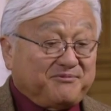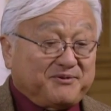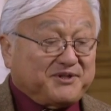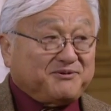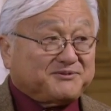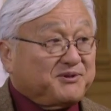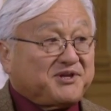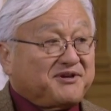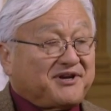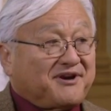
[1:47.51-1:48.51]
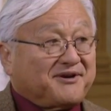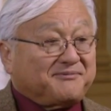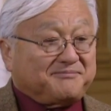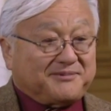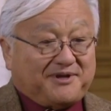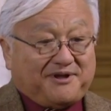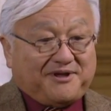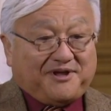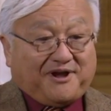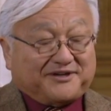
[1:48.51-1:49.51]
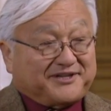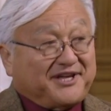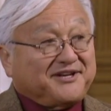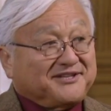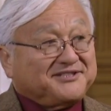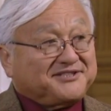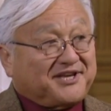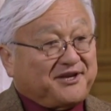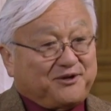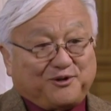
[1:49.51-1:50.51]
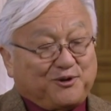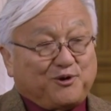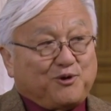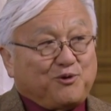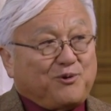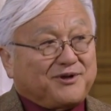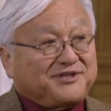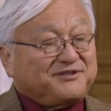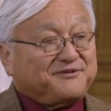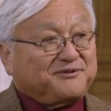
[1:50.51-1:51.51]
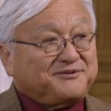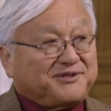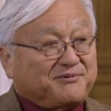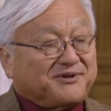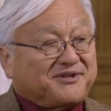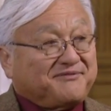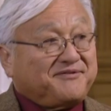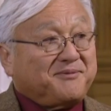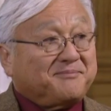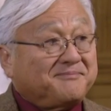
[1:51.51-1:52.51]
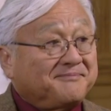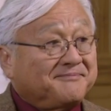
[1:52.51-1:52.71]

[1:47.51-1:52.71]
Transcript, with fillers: And what we do is look at our, our data and say, who are these folks and where are they from?